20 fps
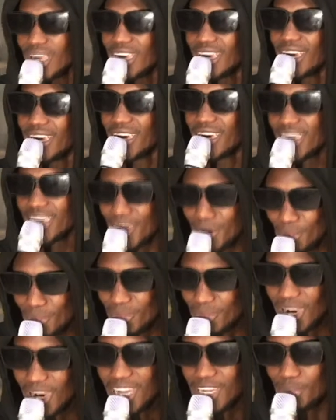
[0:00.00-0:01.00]
Him
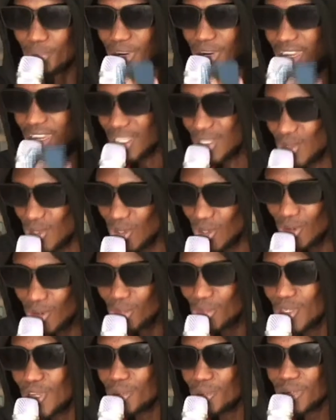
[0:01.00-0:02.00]
and Palazzo,
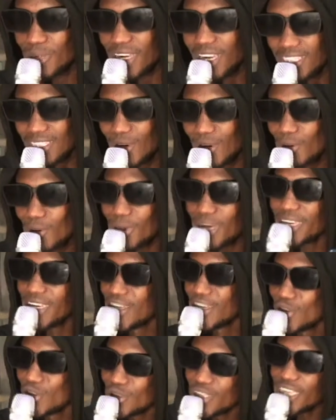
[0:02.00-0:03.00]
Briomena Zakova in
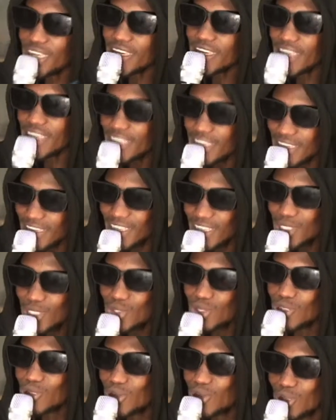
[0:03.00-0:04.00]
Enyo Nyeye. He's
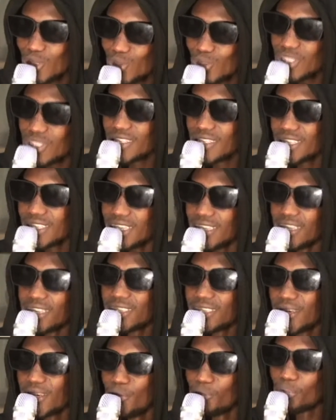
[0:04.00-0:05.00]
not going to sit in the
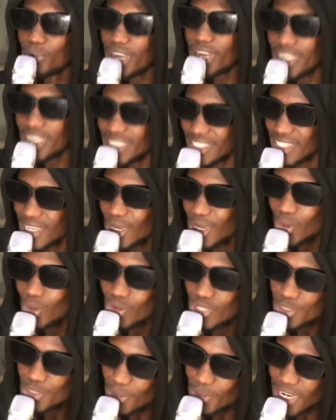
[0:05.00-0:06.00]
same plane
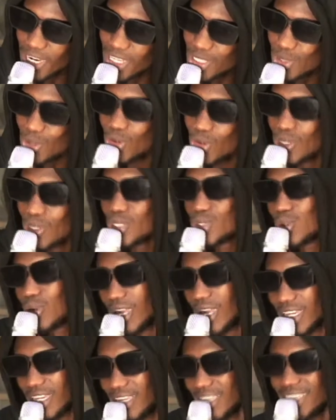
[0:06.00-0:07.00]
with Palazzo going to
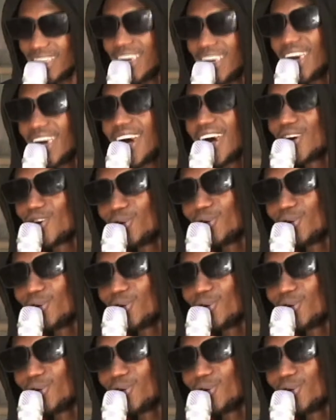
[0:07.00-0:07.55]
London. Can no